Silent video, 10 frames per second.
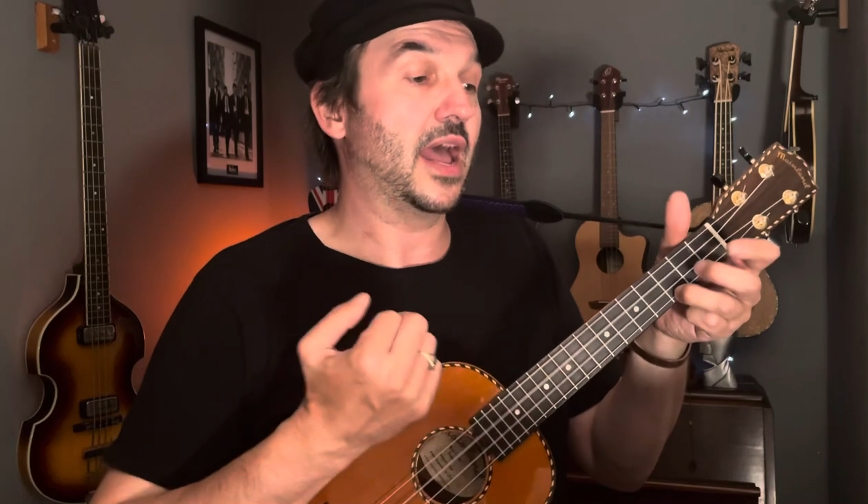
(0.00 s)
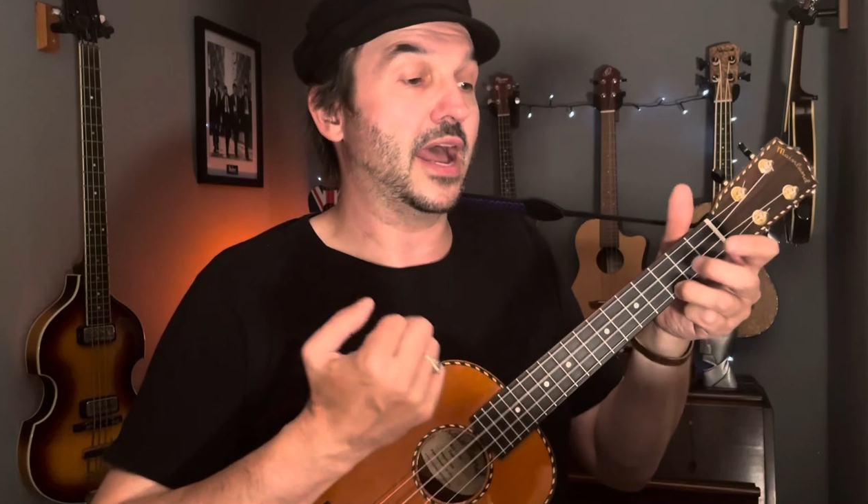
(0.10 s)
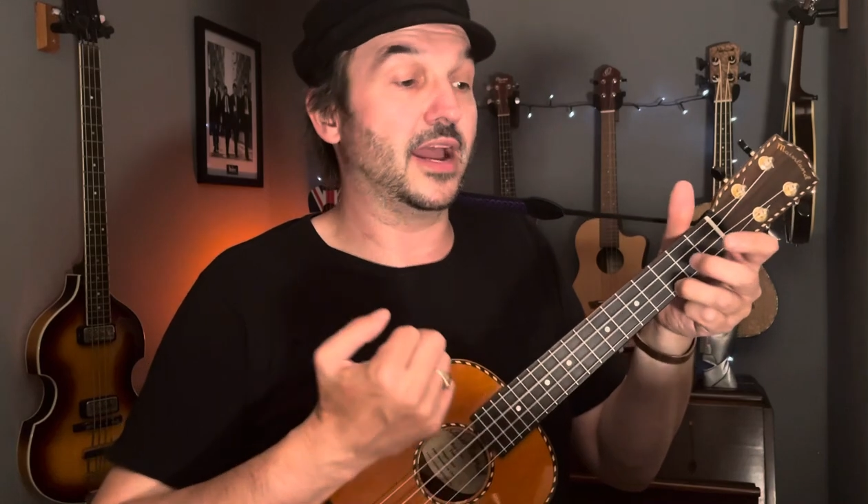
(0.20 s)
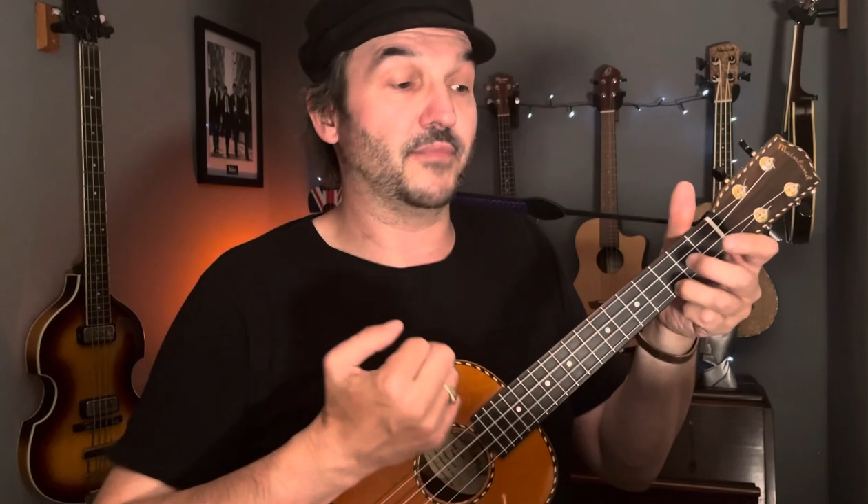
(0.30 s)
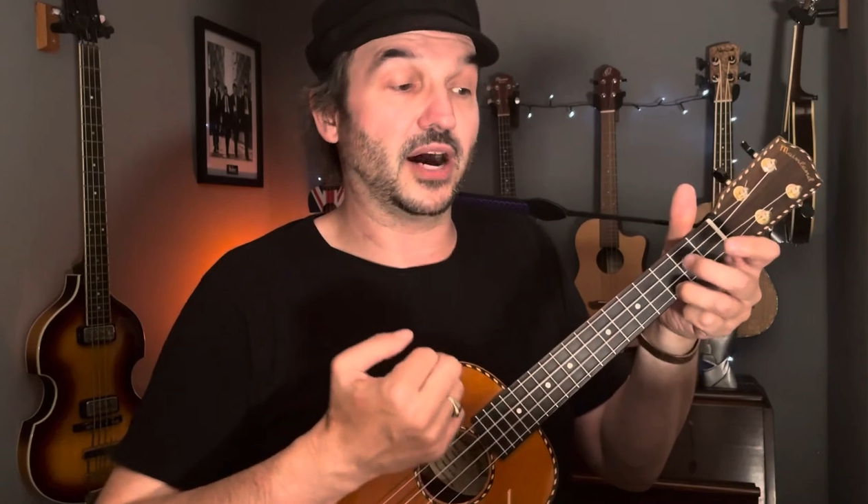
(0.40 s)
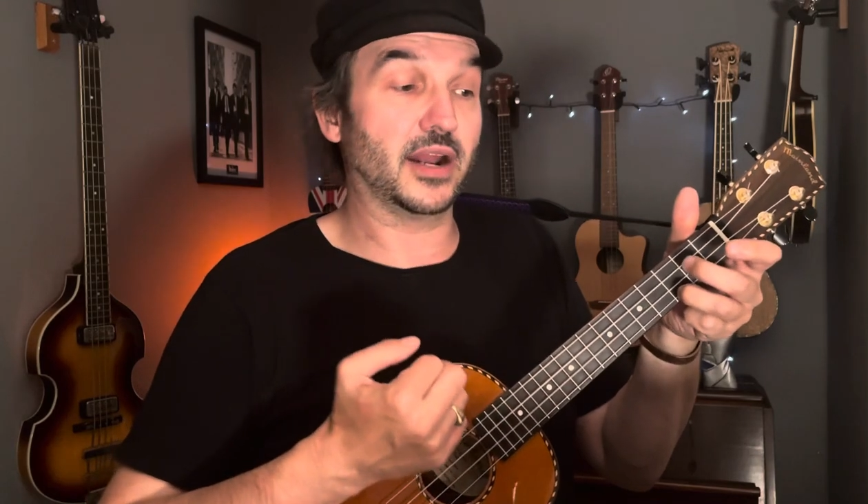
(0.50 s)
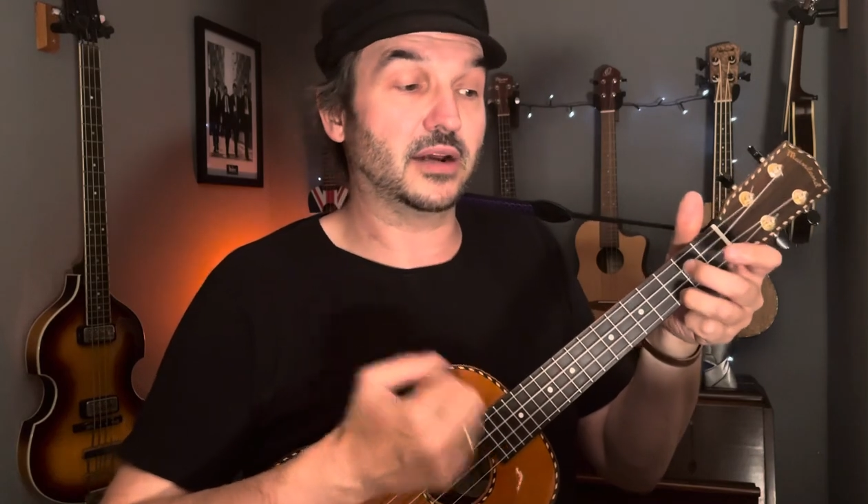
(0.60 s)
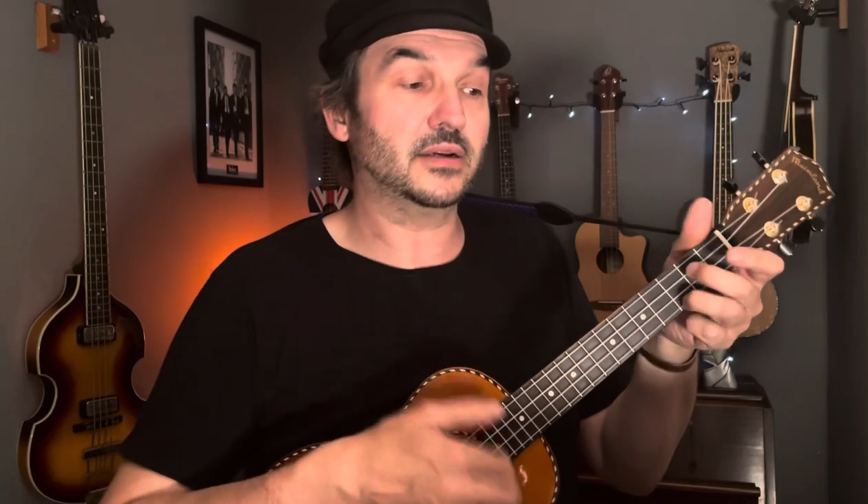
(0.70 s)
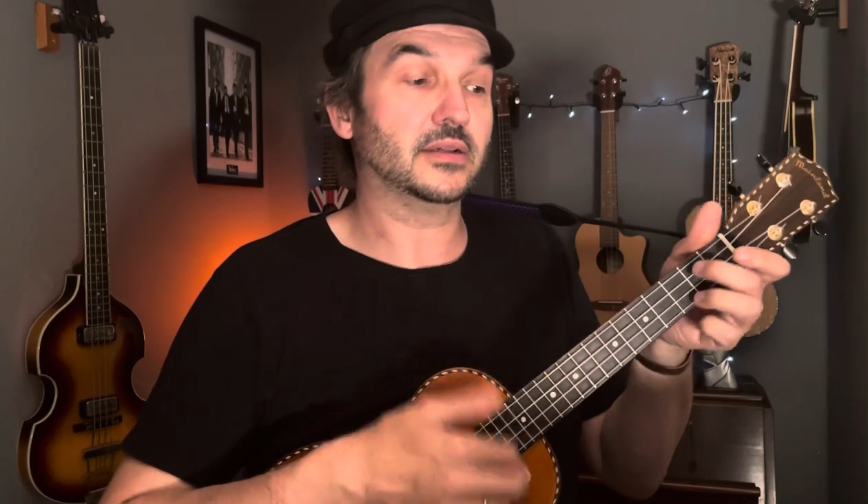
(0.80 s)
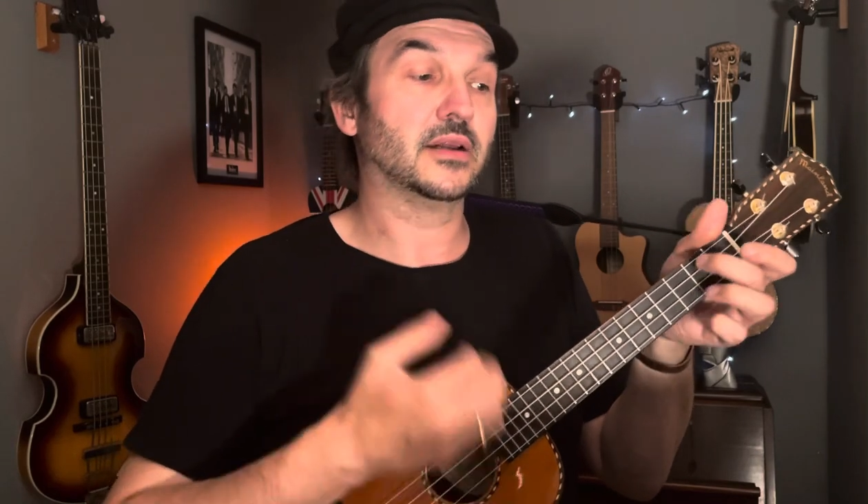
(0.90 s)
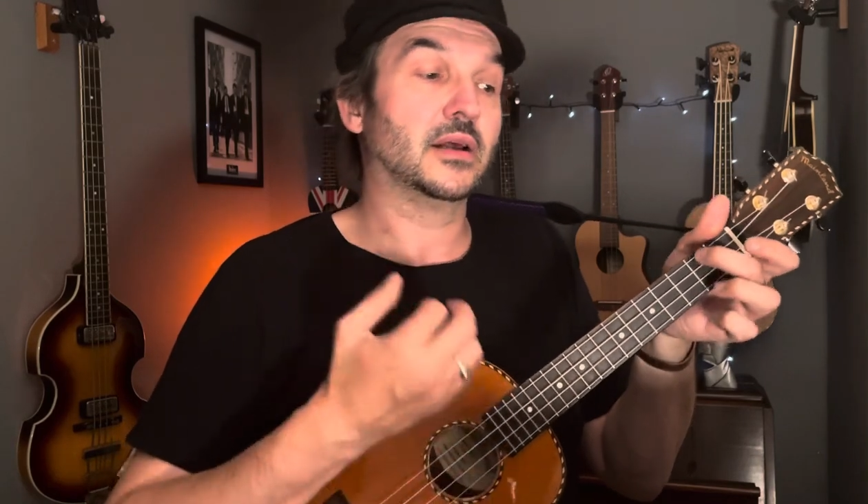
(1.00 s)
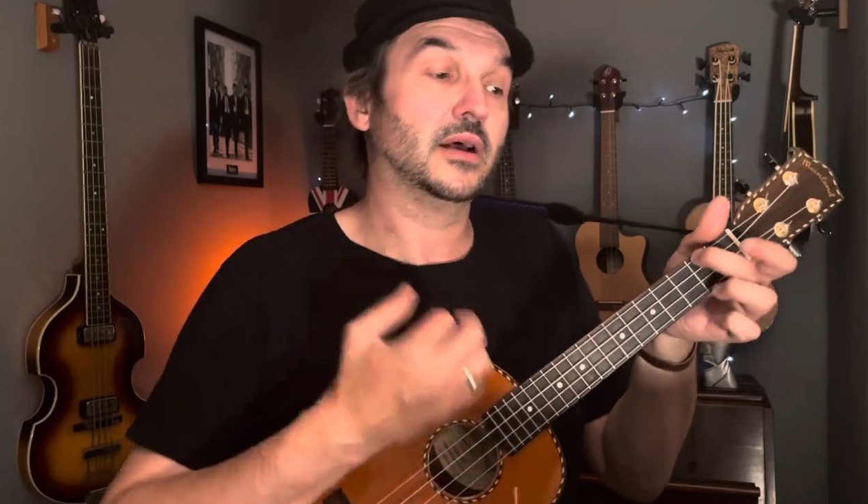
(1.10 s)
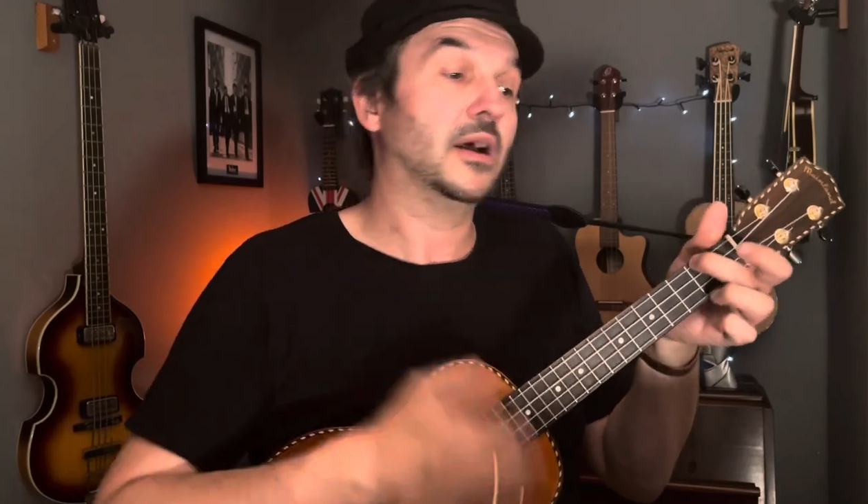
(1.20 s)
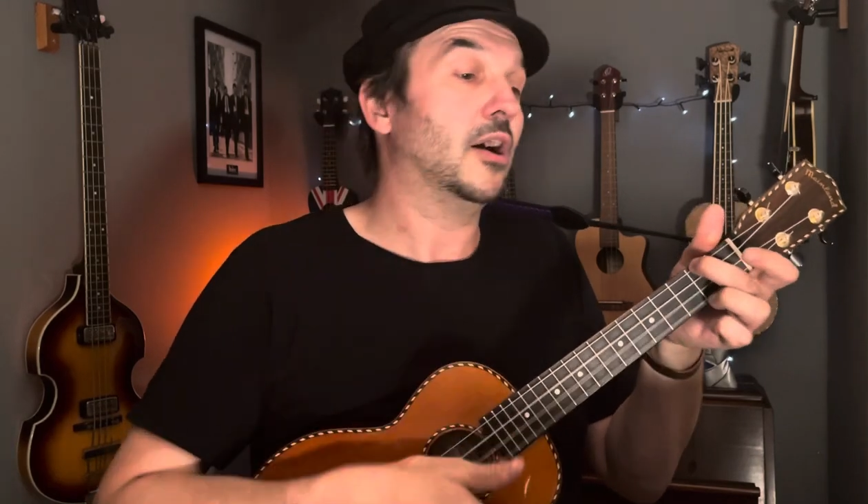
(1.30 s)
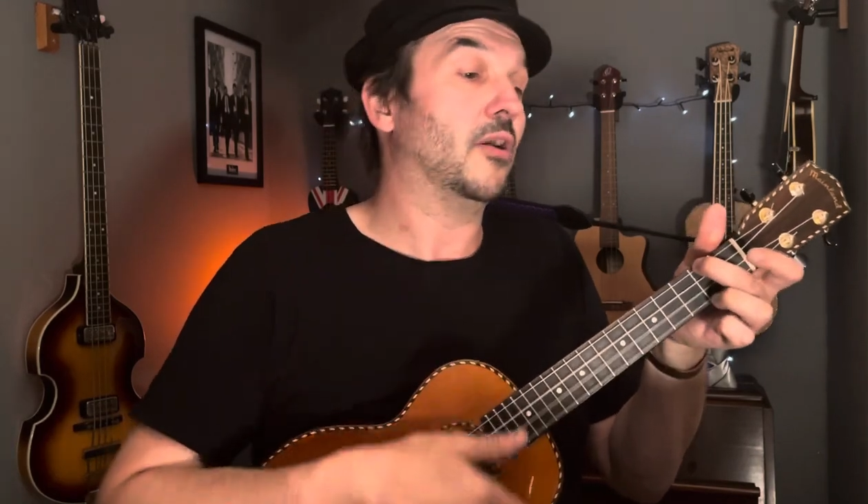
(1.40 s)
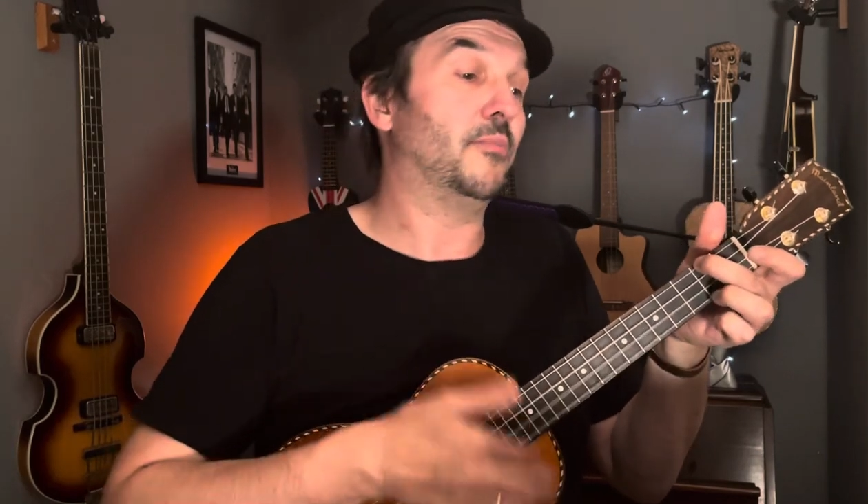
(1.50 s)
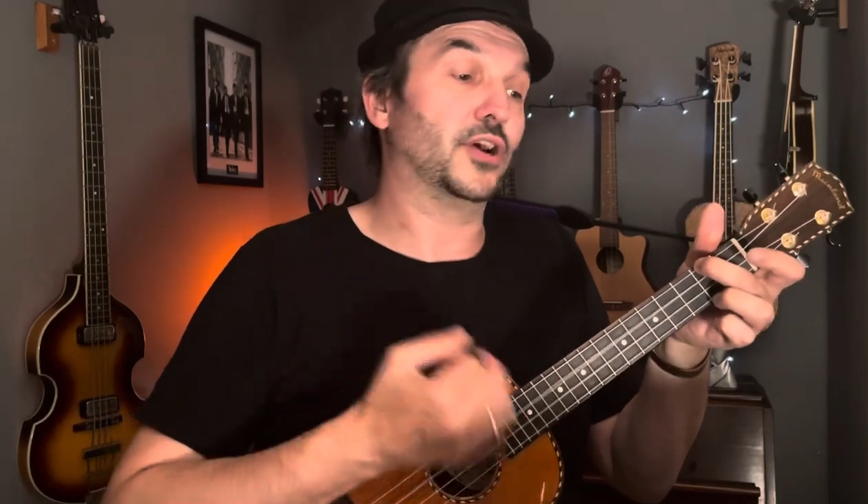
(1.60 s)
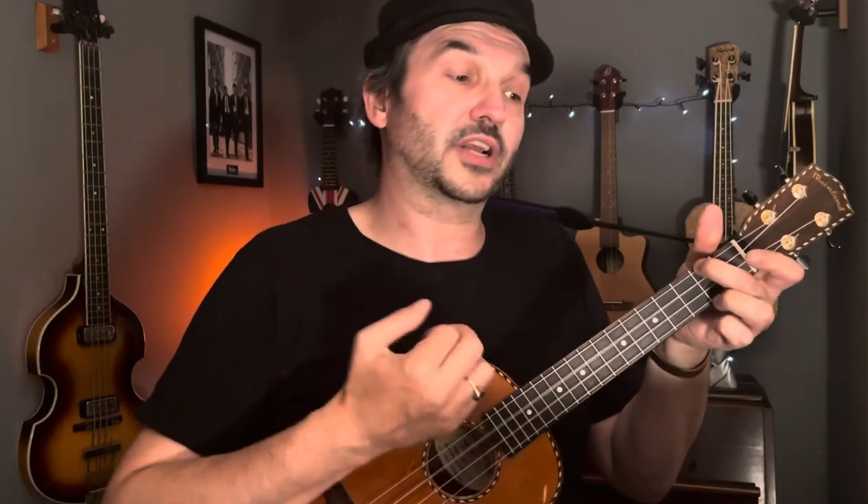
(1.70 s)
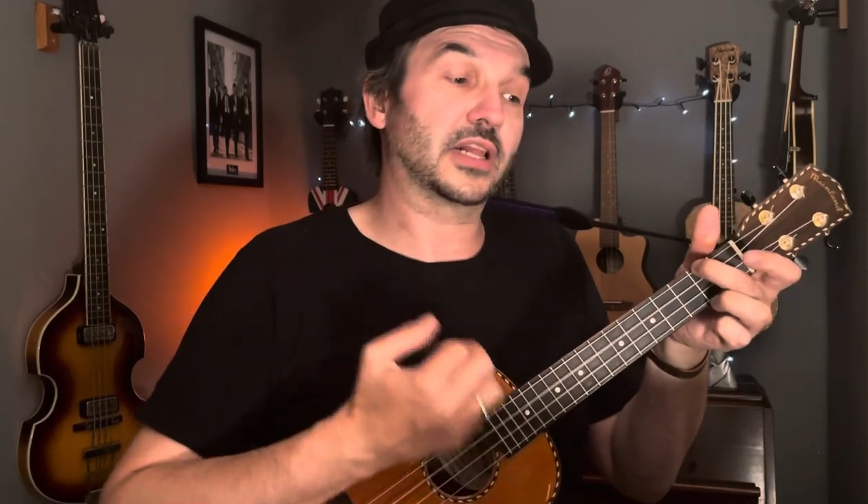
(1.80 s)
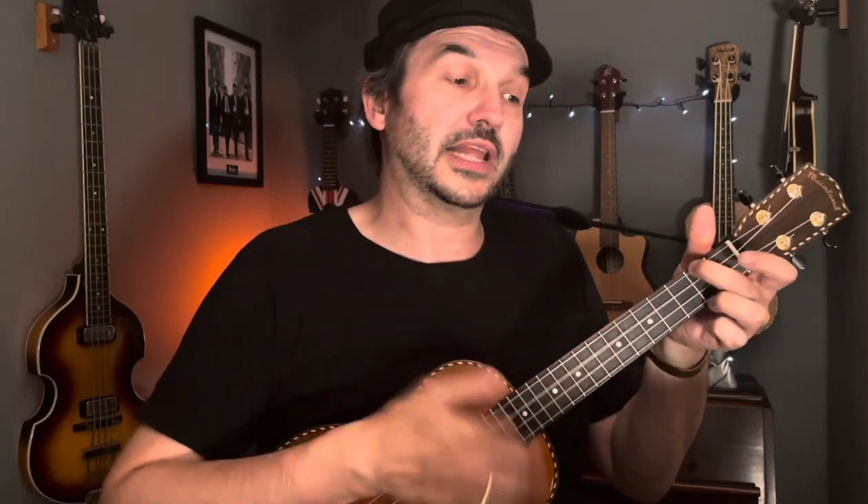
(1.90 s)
A minor, the